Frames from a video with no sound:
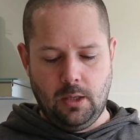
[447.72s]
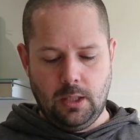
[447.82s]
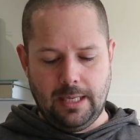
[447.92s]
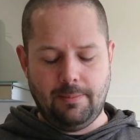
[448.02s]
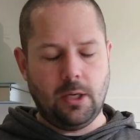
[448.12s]

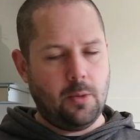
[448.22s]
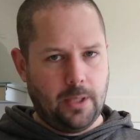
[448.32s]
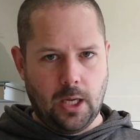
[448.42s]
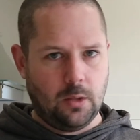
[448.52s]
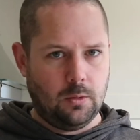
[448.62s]
Let me know
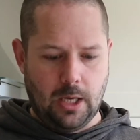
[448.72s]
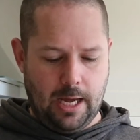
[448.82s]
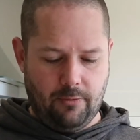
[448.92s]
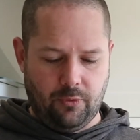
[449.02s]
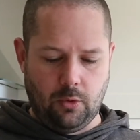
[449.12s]
below,
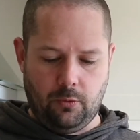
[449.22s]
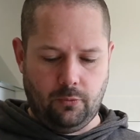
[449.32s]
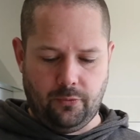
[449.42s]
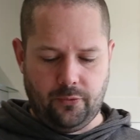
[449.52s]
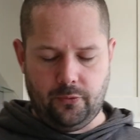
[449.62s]
like if
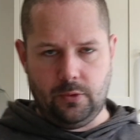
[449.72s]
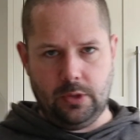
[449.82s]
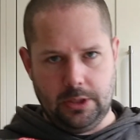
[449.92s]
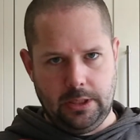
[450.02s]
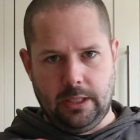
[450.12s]
you've
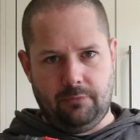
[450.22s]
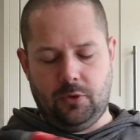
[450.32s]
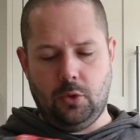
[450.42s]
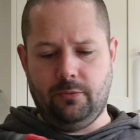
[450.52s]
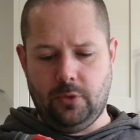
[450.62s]

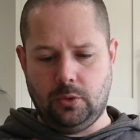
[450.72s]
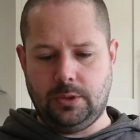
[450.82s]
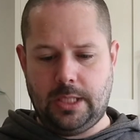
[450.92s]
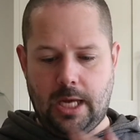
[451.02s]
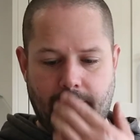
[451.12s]

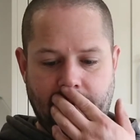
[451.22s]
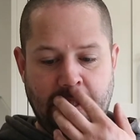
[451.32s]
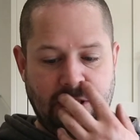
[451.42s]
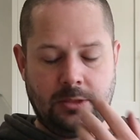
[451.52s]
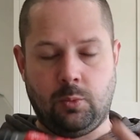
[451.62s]
used the
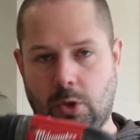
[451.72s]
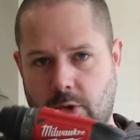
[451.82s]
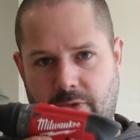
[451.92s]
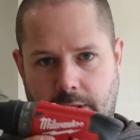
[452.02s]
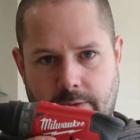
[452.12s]
others, what you
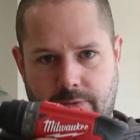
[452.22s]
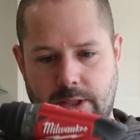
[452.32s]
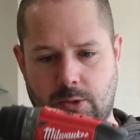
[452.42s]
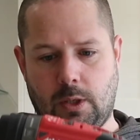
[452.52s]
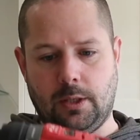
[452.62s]
think of
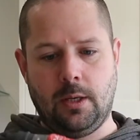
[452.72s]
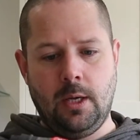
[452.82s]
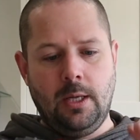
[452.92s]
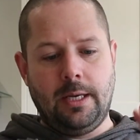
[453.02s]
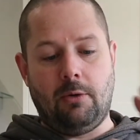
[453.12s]
this one.
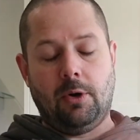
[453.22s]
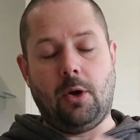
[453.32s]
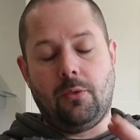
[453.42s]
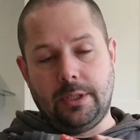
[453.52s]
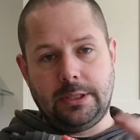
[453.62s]
Now I
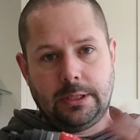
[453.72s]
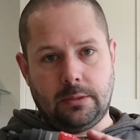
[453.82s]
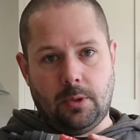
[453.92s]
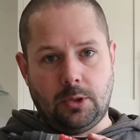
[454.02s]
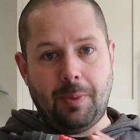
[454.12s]
know this is the
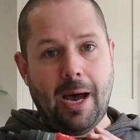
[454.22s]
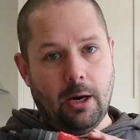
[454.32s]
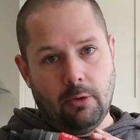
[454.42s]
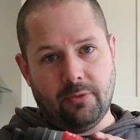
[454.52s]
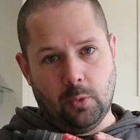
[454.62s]
most
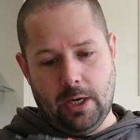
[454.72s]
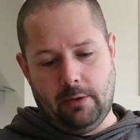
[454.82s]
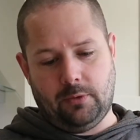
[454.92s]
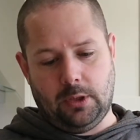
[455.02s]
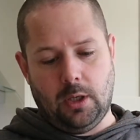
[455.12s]
powerful
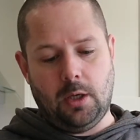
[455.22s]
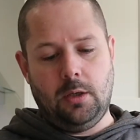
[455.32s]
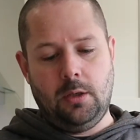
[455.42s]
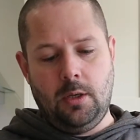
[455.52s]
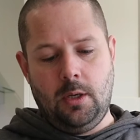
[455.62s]
out of the
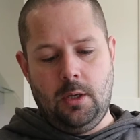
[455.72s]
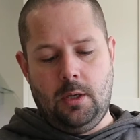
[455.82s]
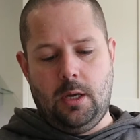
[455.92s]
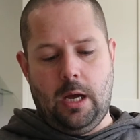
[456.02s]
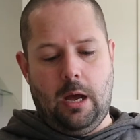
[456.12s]
lot,
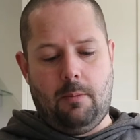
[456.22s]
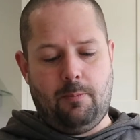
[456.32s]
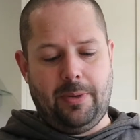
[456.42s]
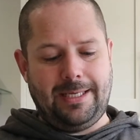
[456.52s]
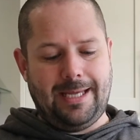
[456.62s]

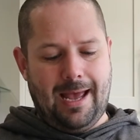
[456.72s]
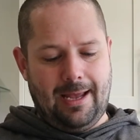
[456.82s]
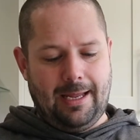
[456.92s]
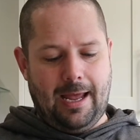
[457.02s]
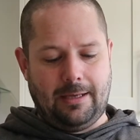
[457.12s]
but yet
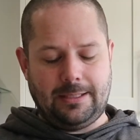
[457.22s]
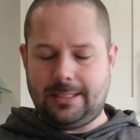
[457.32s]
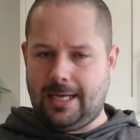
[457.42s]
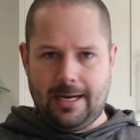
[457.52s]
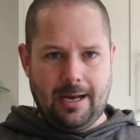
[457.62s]
again,
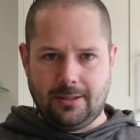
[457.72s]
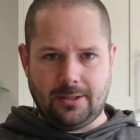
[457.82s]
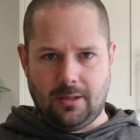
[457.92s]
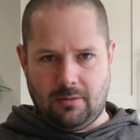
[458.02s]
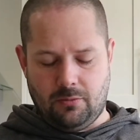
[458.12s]
saying that I
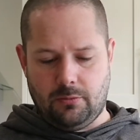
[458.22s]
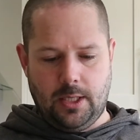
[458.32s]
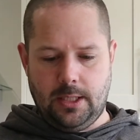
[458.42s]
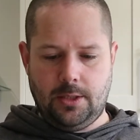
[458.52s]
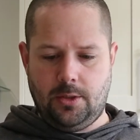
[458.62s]
don't
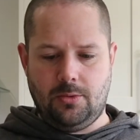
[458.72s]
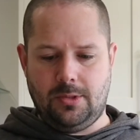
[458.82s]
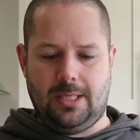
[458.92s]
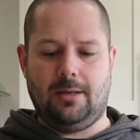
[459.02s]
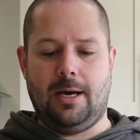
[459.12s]
really
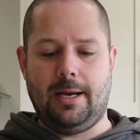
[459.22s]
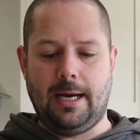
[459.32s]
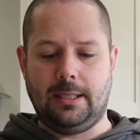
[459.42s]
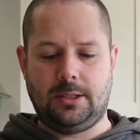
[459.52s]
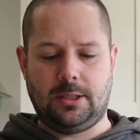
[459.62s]
use it like
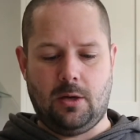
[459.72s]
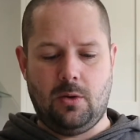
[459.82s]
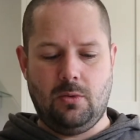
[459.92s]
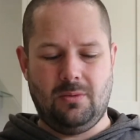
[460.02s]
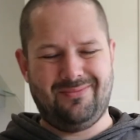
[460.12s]
that, so